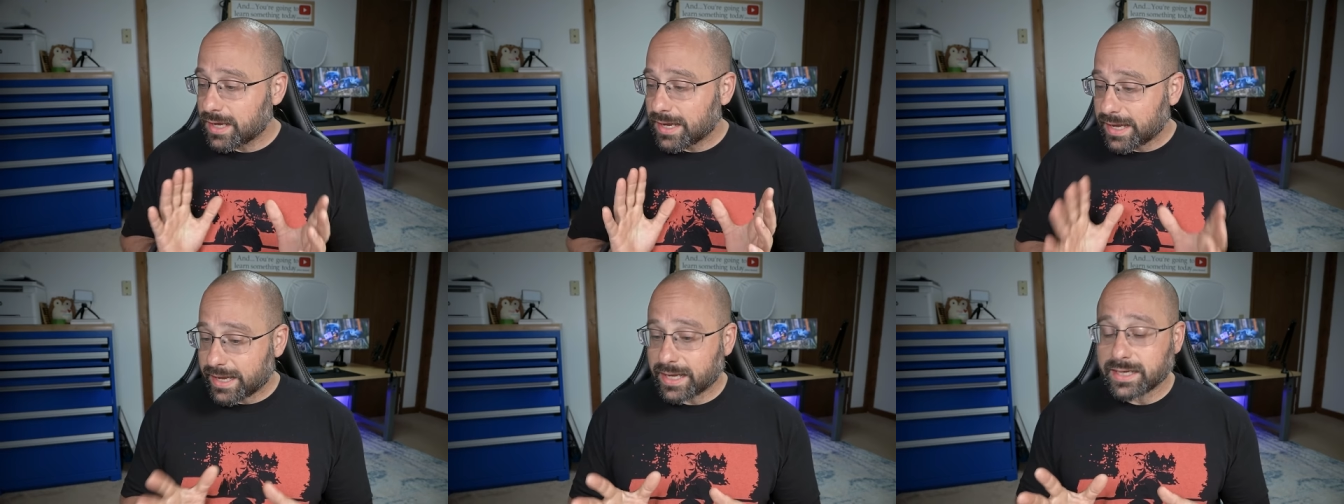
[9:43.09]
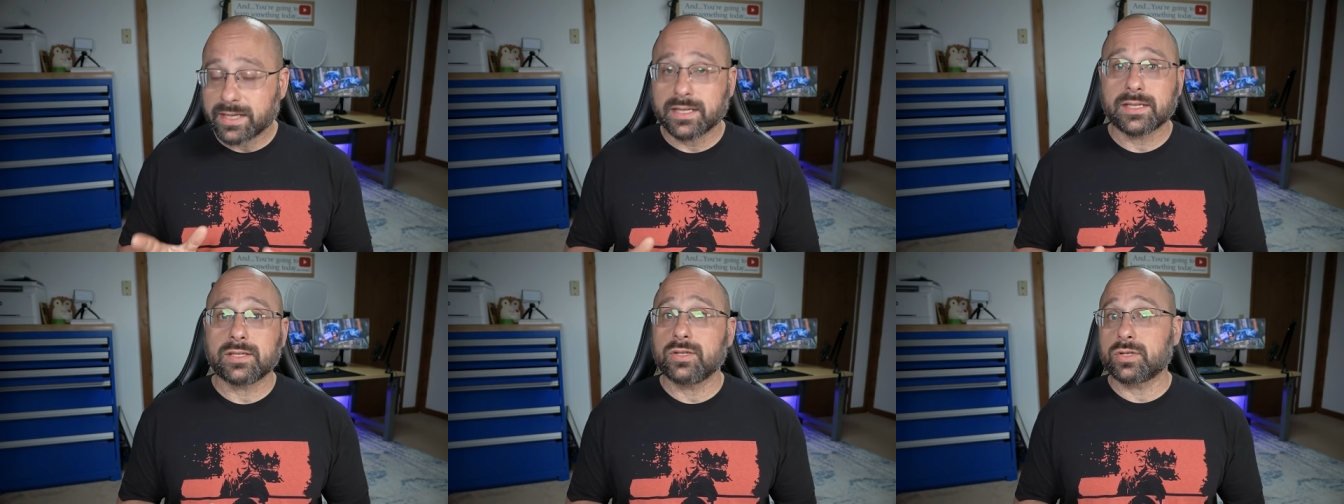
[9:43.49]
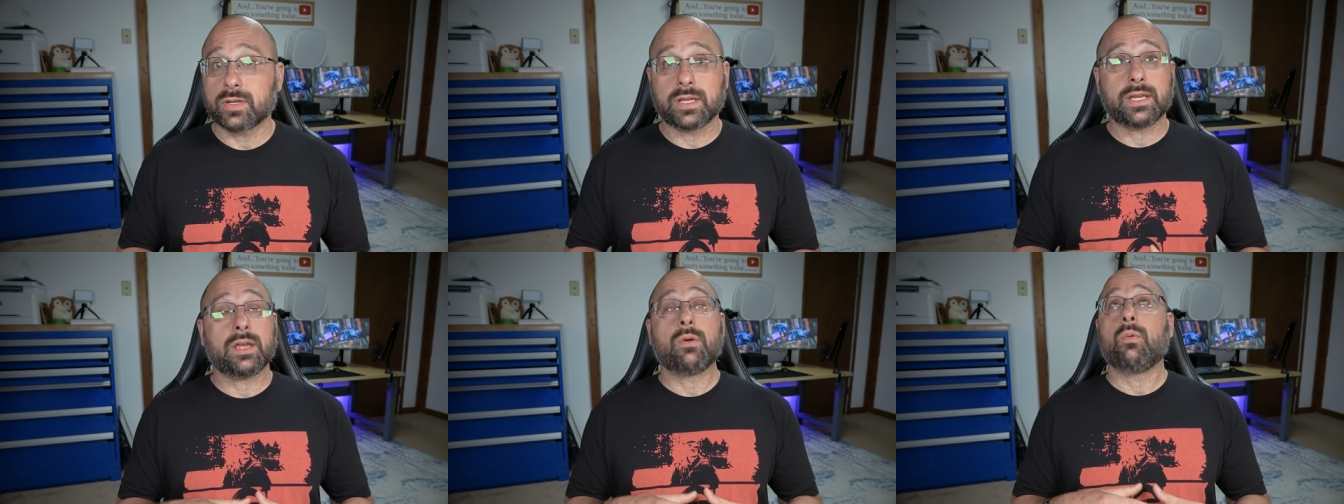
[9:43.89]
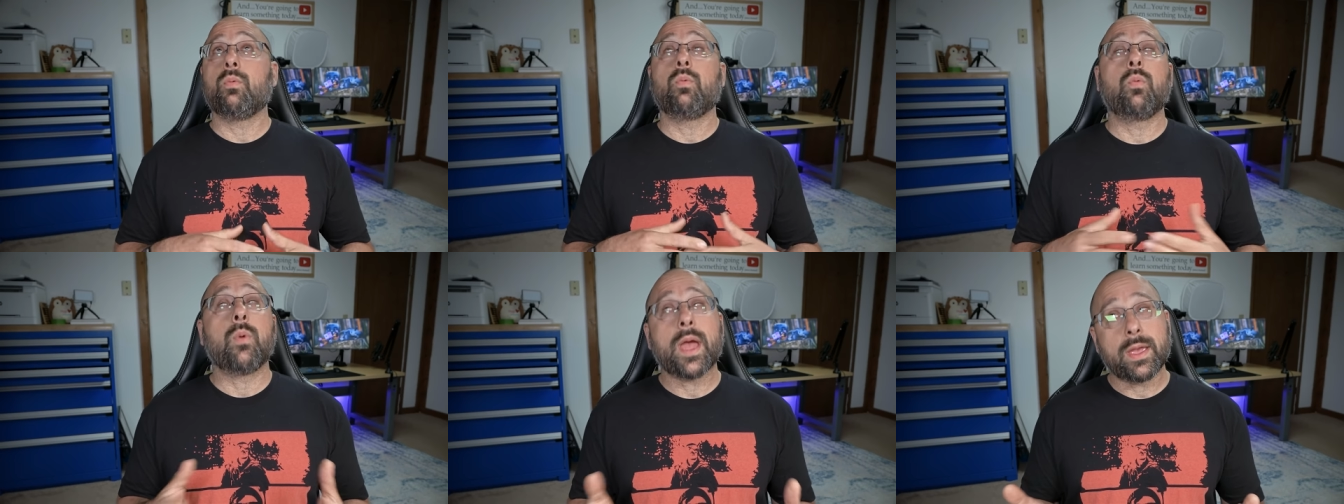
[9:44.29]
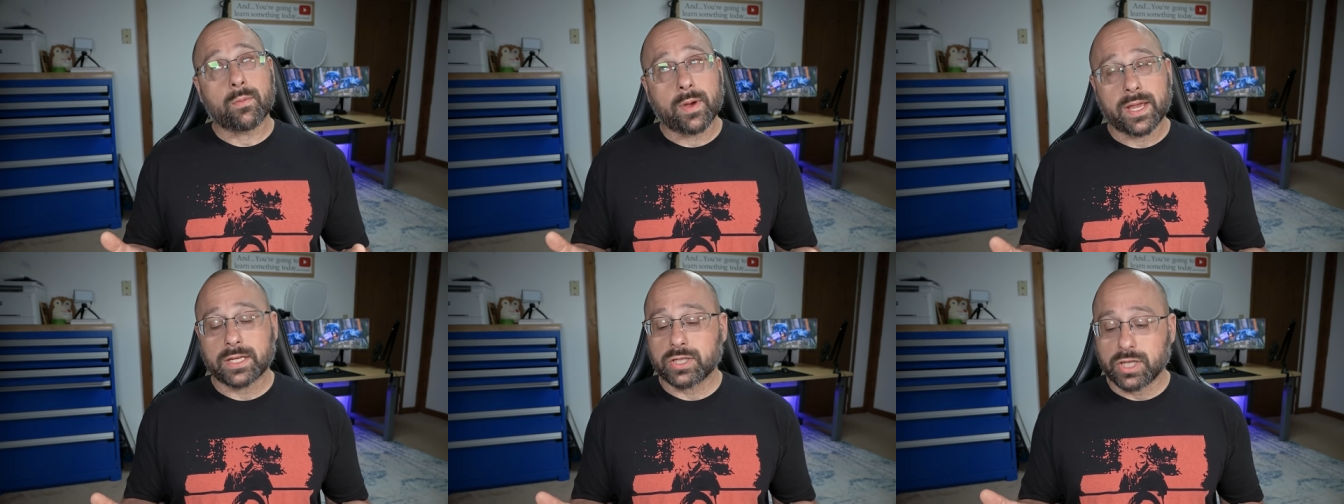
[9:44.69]
and it is usually way,
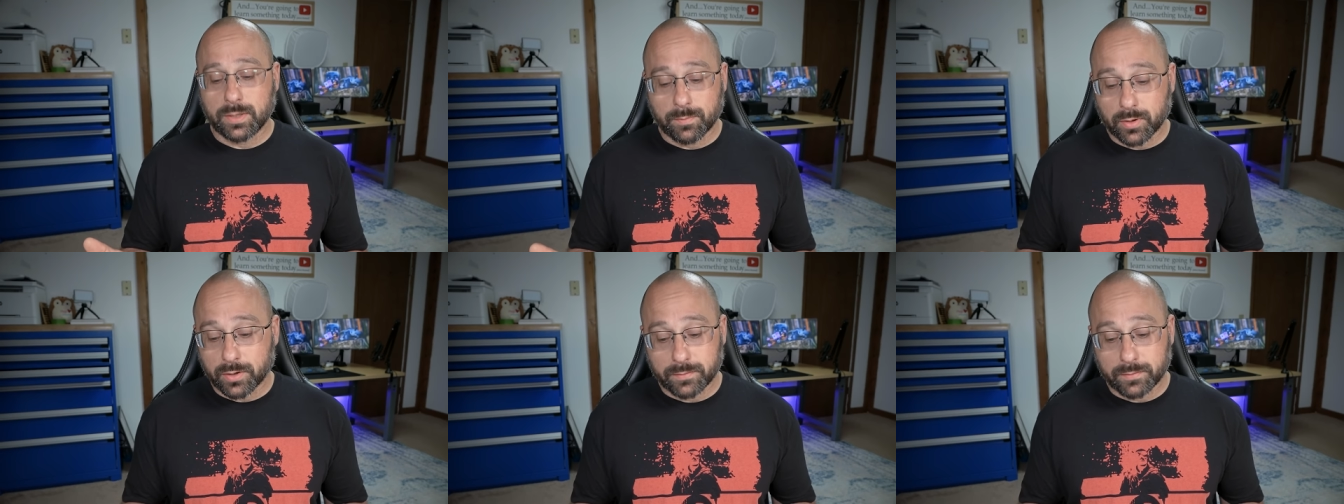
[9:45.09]
way cheaper.